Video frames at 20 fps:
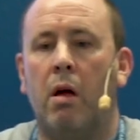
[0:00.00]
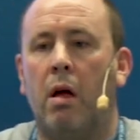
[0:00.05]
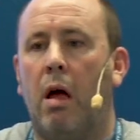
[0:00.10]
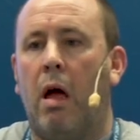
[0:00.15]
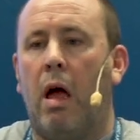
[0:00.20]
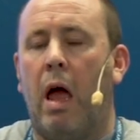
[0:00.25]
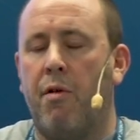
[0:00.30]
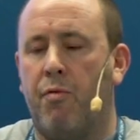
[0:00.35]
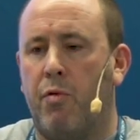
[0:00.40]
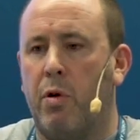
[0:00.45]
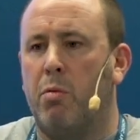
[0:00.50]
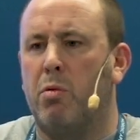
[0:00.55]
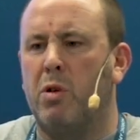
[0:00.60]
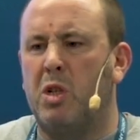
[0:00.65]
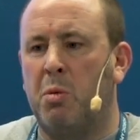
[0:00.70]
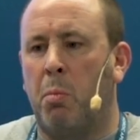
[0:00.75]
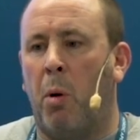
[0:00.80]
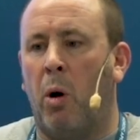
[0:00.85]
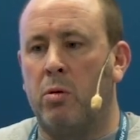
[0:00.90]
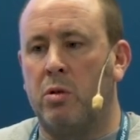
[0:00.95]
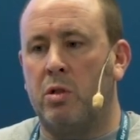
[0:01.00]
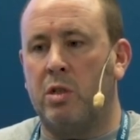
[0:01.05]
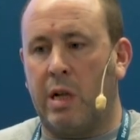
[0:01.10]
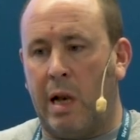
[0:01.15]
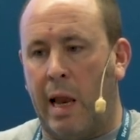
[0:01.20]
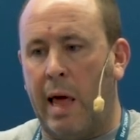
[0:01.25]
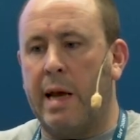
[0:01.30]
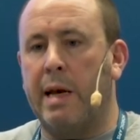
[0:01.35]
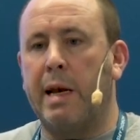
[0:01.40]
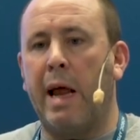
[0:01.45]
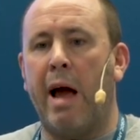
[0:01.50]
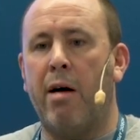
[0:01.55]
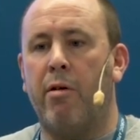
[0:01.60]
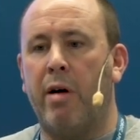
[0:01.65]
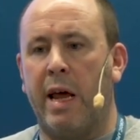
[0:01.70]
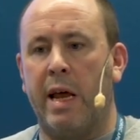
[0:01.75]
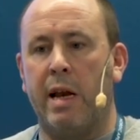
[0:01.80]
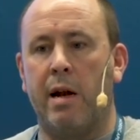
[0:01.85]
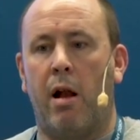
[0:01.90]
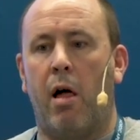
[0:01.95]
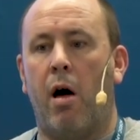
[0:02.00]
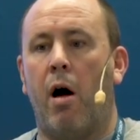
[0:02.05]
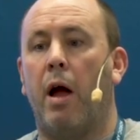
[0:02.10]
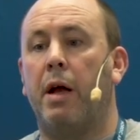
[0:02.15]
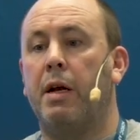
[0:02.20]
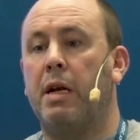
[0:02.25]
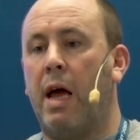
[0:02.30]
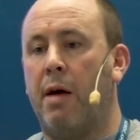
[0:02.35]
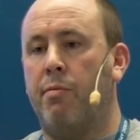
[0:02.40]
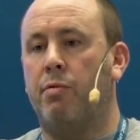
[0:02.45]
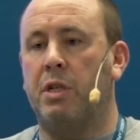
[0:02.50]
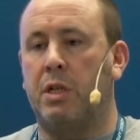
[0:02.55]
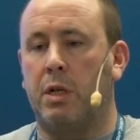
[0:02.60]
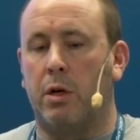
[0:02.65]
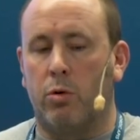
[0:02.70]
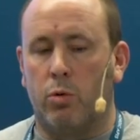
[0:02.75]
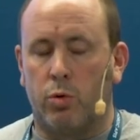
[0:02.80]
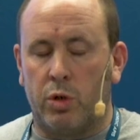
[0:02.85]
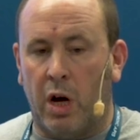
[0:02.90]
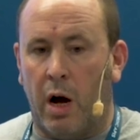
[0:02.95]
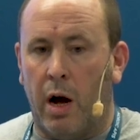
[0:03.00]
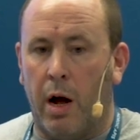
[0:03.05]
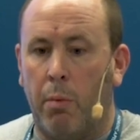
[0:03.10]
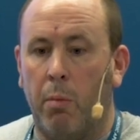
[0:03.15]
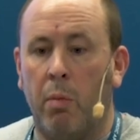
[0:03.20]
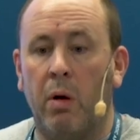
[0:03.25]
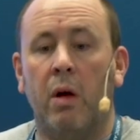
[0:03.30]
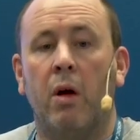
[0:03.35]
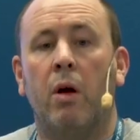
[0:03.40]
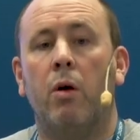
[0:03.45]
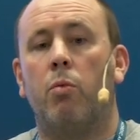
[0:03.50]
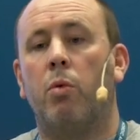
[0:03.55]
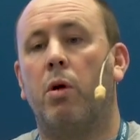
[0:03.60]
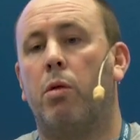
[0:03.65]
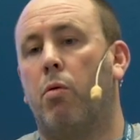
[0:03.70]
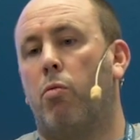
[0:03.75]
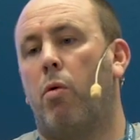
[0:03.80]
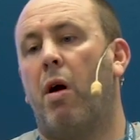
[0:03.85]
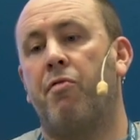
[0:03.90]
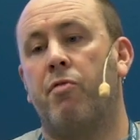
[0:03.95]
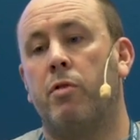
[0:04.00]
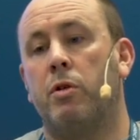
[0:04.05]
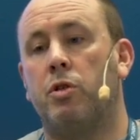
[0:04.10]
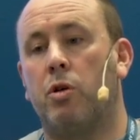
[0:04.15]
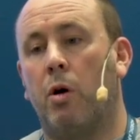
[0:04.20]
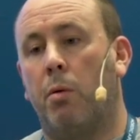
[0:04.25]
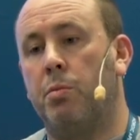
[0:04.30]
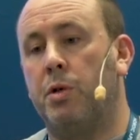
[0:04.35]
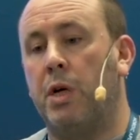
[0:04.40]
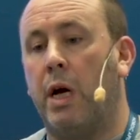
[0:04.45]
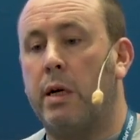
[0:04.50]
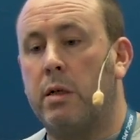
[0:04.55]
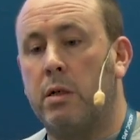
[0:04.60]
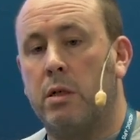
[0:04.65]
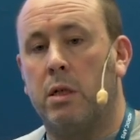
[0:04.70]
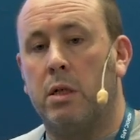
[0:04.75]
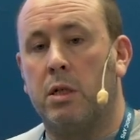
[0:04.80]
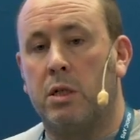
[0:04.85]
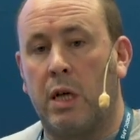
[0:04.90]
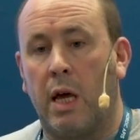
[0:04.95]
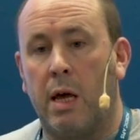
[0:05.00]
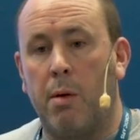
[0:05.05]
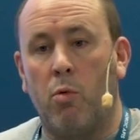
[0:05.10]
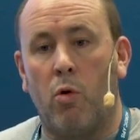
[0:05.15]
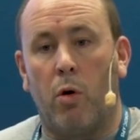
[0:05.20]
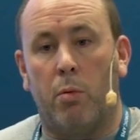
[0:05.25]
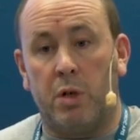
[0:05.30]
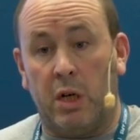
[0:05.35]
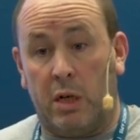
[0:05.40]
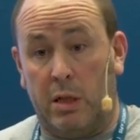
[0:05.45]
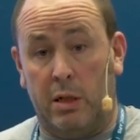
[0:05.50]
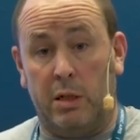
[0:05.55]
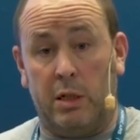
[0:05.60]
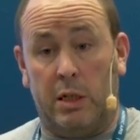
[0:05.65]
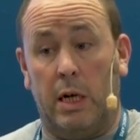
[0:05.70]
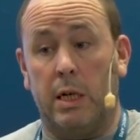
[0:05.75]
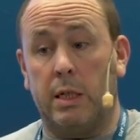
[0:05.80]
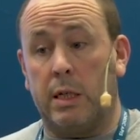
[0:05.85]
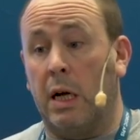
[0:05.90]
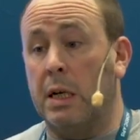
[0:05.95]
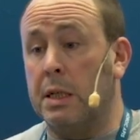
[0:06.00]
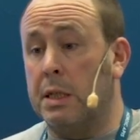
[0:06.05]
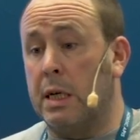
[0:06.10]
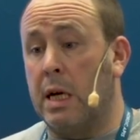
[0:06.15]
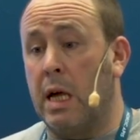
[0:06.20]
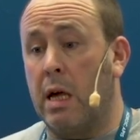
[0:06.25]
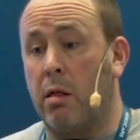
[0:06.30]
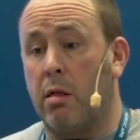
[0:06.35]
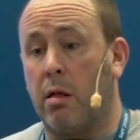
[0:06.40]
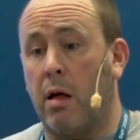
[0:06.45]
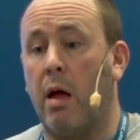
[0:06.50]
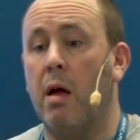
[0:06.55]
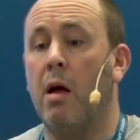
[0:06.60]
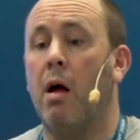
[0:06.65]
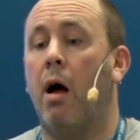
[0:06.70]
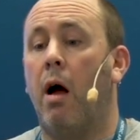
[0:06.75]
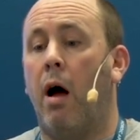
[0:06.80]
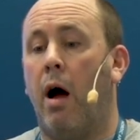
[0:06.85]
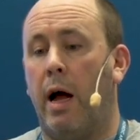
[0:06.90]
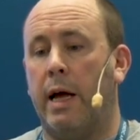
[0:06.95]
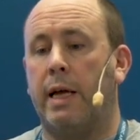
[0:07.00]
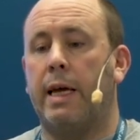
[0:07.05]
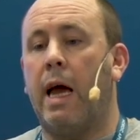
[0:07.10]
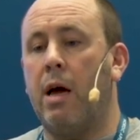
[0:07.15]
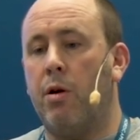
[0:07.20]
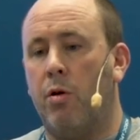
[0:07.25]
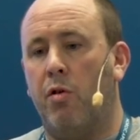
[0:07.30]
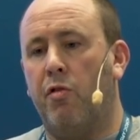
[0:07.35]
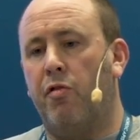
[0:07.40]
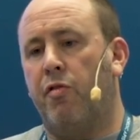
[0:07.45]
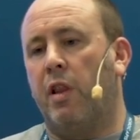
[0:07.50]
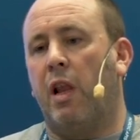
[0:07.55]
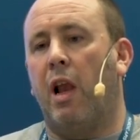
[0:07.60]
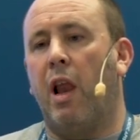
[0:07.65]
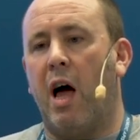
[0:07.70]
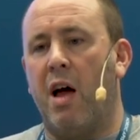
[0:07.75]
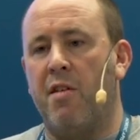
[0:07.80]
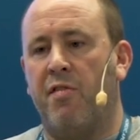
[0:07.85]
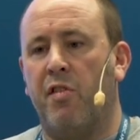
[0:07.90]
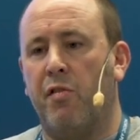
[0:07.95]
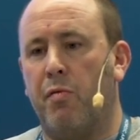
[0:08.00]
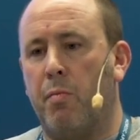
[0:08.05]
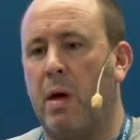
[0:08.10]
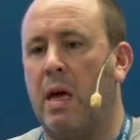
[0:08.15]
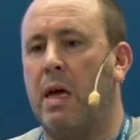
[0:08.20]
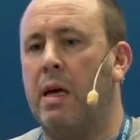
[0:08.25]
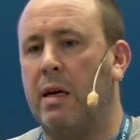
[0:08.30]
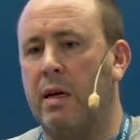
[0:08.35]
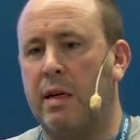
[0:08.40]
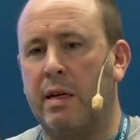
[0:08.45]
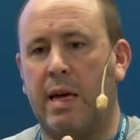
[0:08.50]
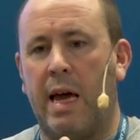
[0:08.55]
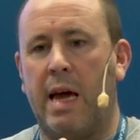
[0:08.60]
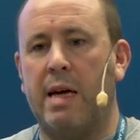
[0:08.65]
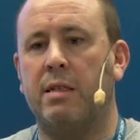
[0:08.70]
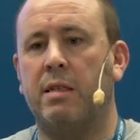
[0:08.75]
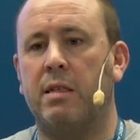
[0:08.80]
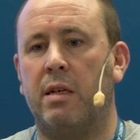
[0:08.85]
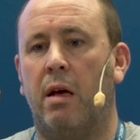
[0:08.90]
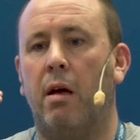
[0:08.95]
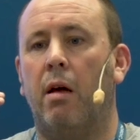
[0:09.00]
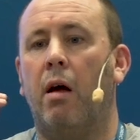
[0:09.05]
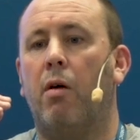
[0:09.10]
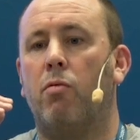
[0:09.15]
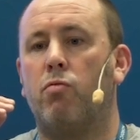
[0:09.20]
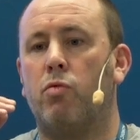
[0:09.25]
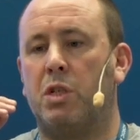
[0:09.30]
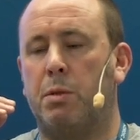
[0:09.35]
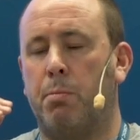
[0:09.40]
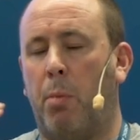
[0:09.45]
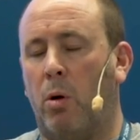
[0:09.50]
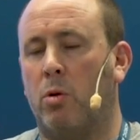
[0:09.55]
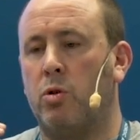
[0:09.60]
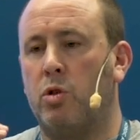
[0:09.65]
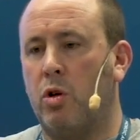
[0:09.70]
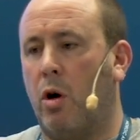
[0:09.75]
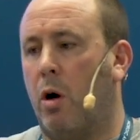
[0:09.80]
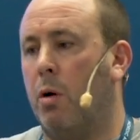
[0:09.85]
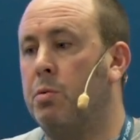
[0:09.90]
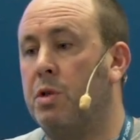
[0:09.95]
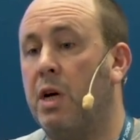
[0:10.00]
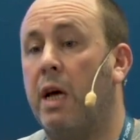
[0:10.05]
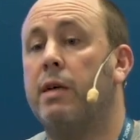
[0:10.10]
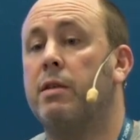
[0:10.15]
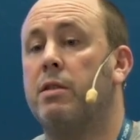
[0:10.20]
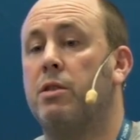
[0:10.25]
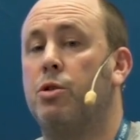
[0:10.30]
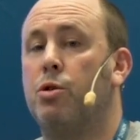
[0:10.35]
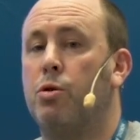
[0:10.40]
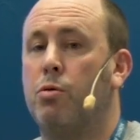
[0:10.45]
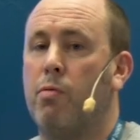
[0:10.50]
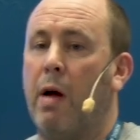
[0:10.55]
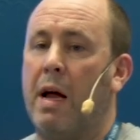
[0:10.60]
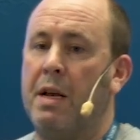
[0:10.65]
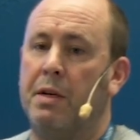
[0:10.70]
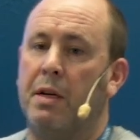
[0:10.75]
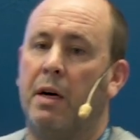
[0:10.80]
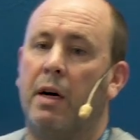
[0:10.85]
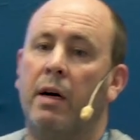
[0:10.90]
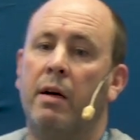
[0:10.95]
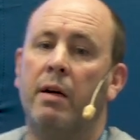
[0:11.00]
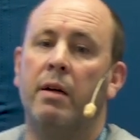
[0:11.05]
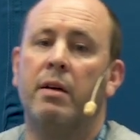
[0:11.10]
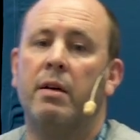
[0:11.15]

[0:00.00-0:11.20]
every response laid out in line every single time with a reference object to the schema object that sits underneath it. I cannot for the life of me get response objects to render